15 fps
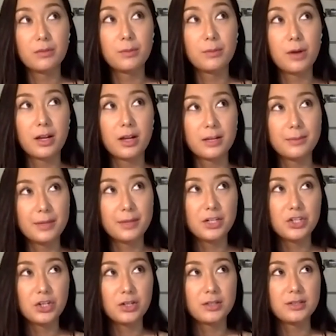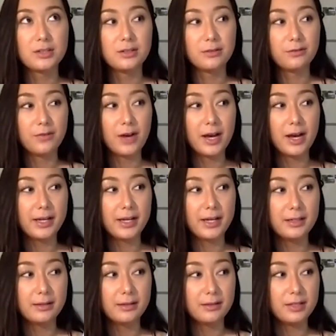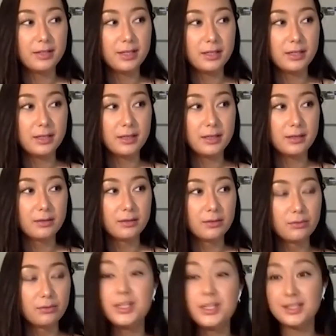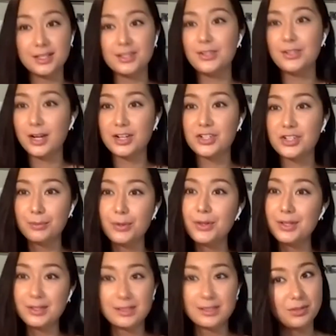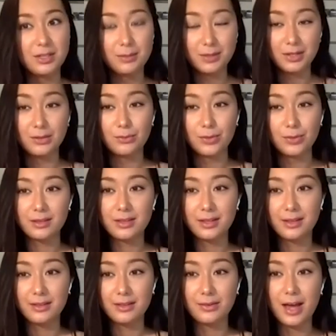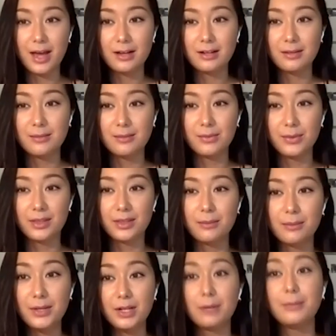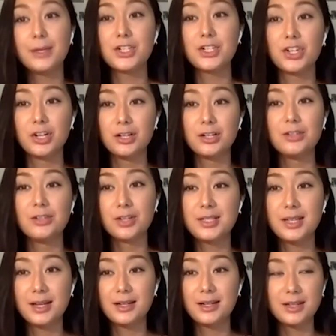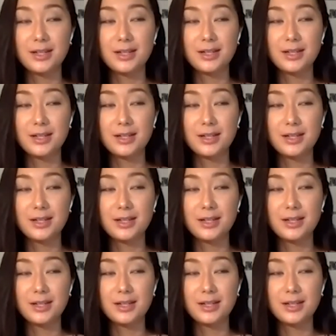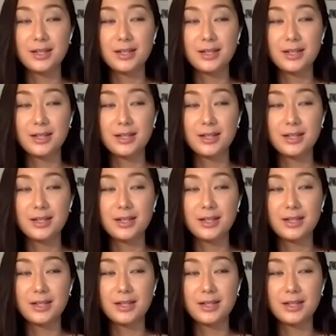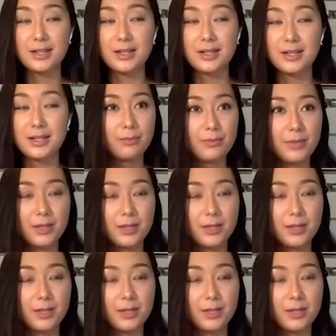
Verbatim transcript: a key role of a product manager is to define the reason you're actually building something to begin with. And so that comes with the bigger picture and understanding business need and, you know,